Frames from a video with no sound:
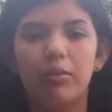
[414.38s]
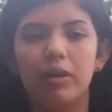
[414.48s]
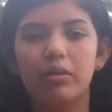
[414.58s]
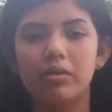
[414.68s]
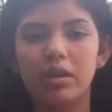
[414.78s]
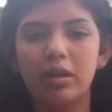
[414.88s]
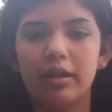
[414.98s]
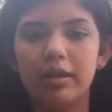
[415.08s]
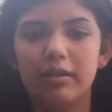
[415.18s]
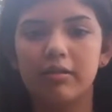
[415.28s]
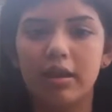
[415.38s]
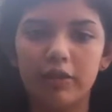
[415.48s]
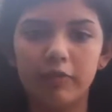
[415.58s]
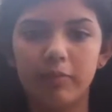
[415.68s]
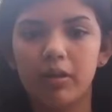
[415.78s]
We don't think that it's
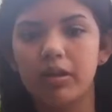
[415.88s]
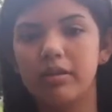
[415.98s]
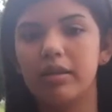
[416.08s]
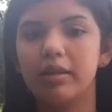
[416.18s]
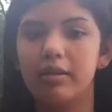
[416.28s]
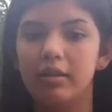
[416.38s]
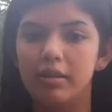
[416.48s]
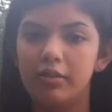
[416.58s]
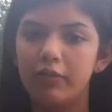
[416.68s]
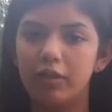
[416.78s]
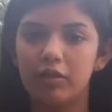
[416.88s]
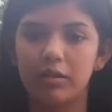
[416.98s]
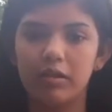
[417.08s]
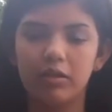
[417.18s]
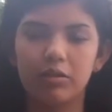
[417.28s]
safe, but it's a necessity for
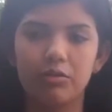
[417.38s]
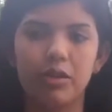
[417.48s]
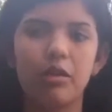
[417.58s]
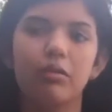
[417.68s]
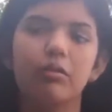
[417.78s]
us as a country.